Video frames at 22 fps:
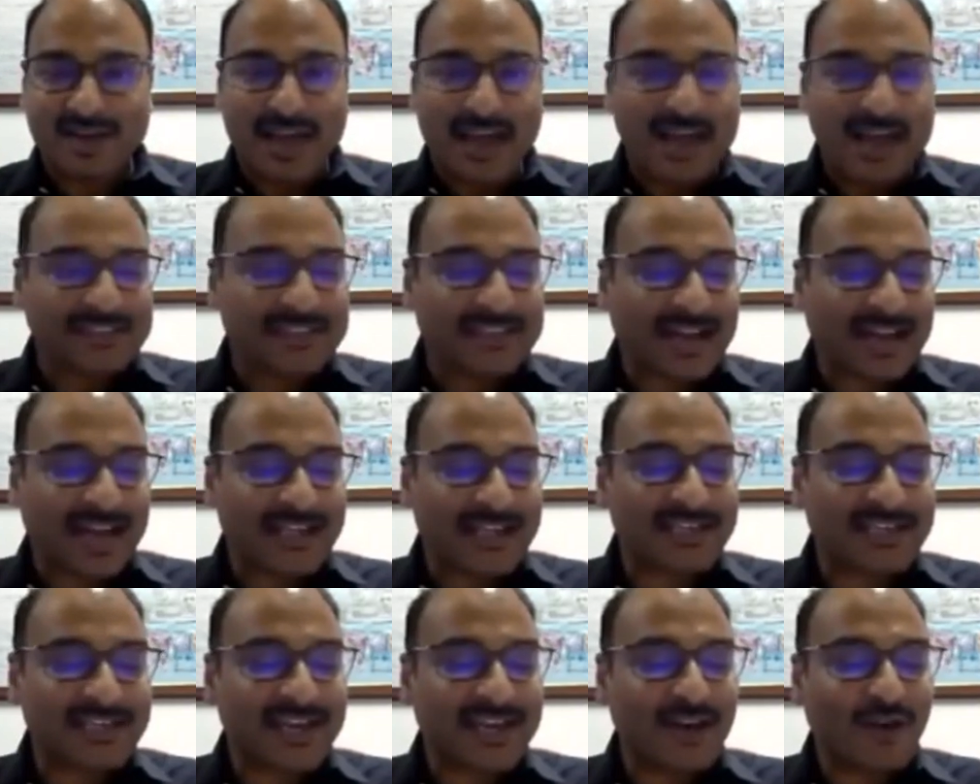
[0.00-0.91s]
and the
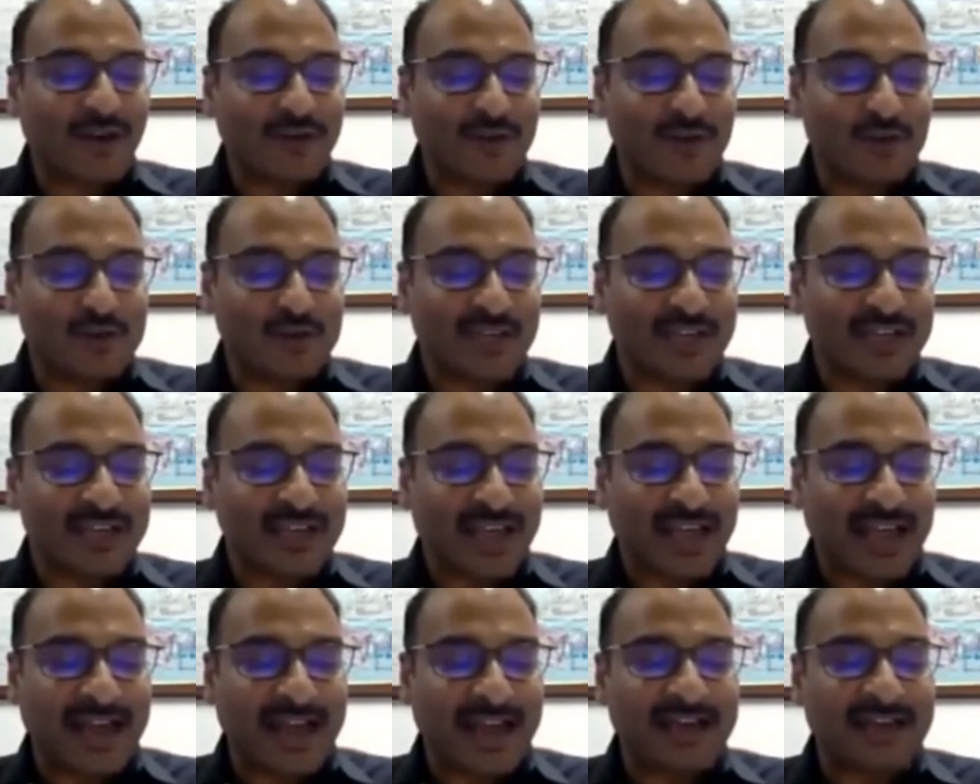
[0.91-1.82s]
rationale of using,
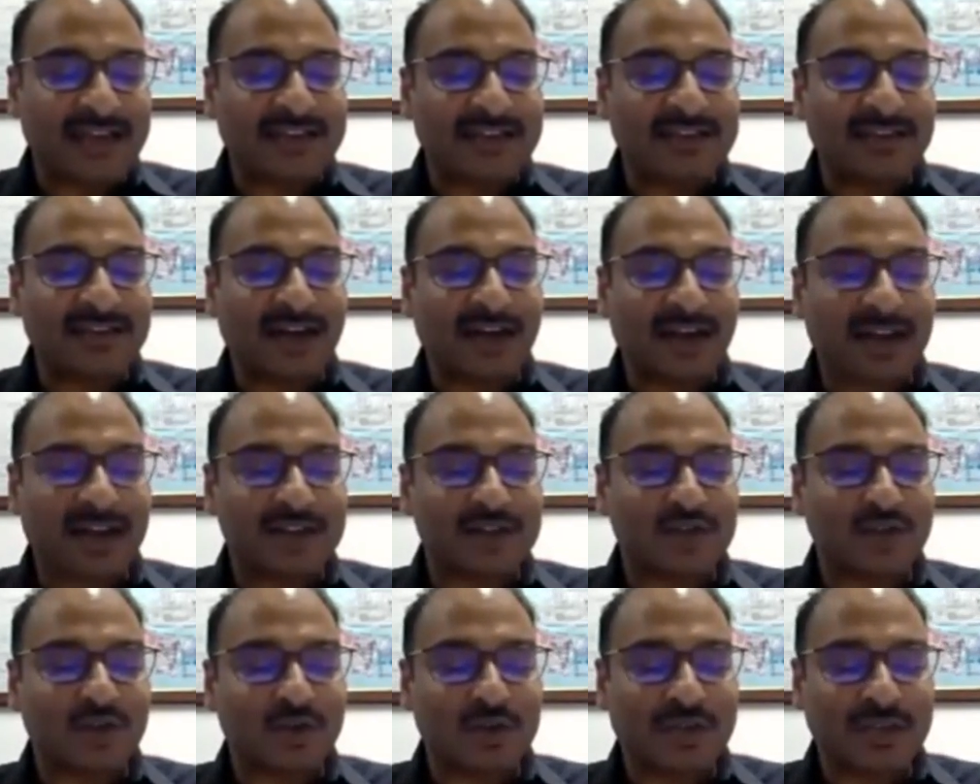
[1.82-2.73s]
and
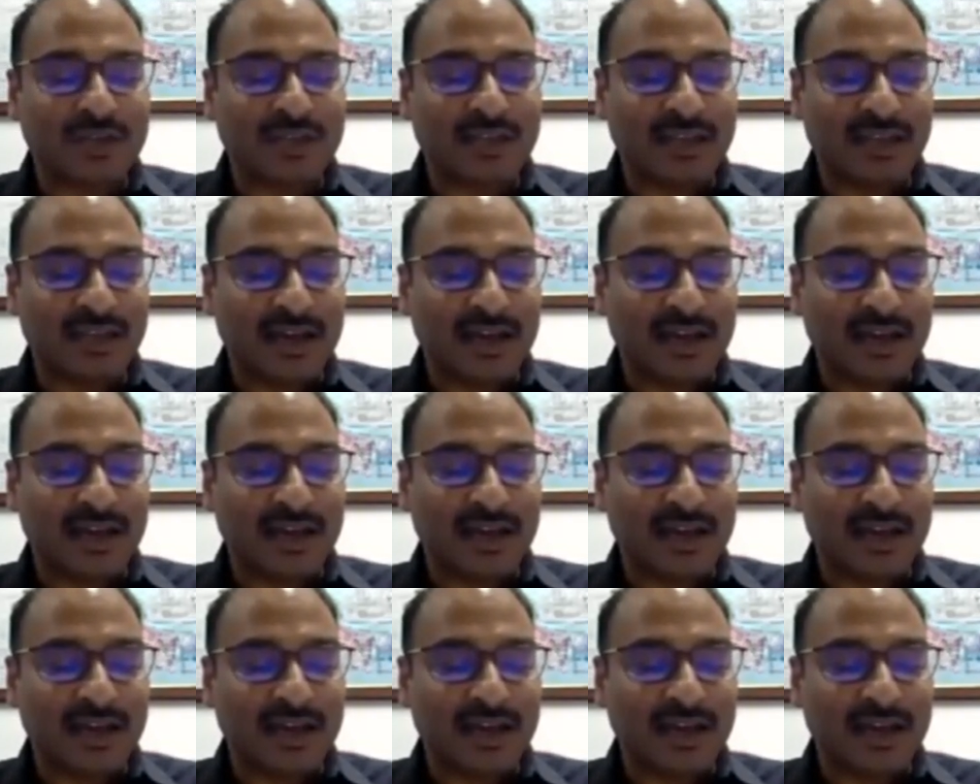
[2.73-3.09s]
also